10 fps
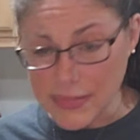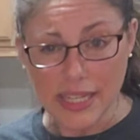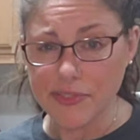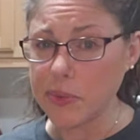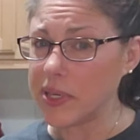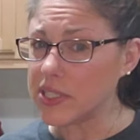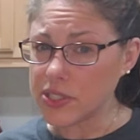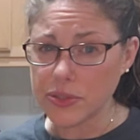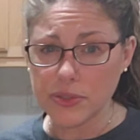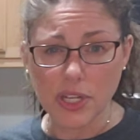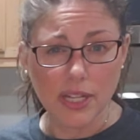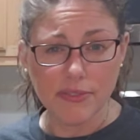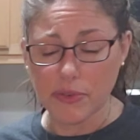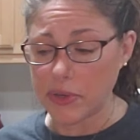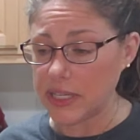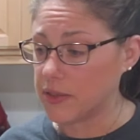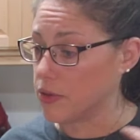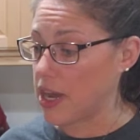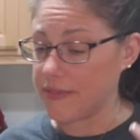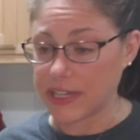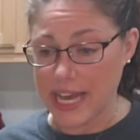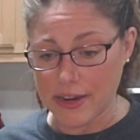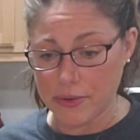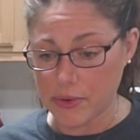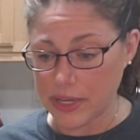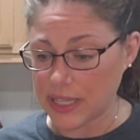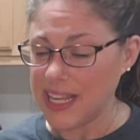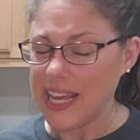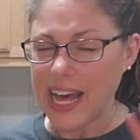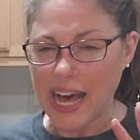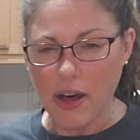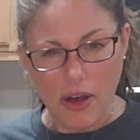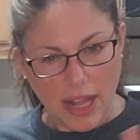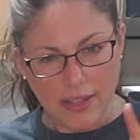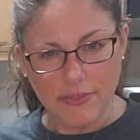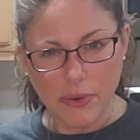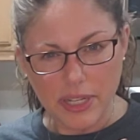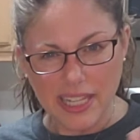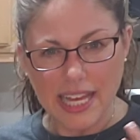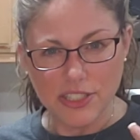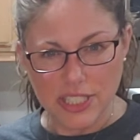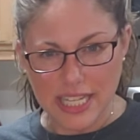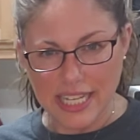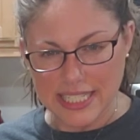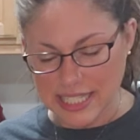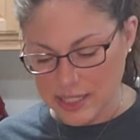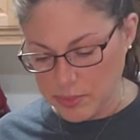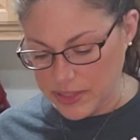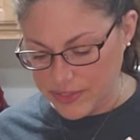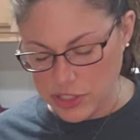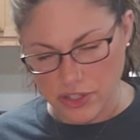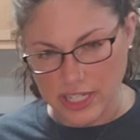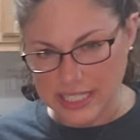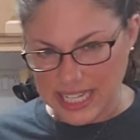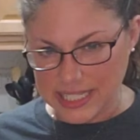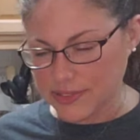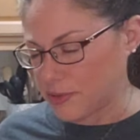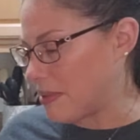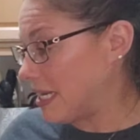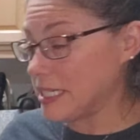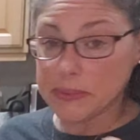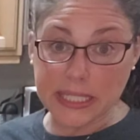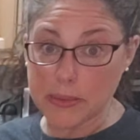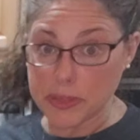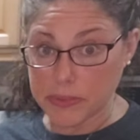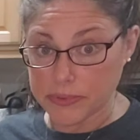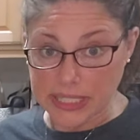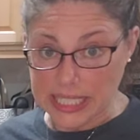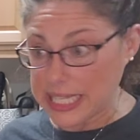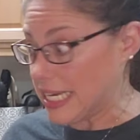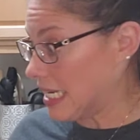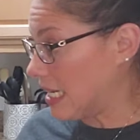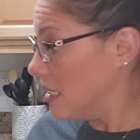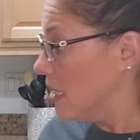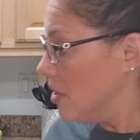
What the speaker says: If you wanted to use olive oil or avocado oil, olive oil I just think has a little bit of a strong taste for mayonnaise, but some people really like it,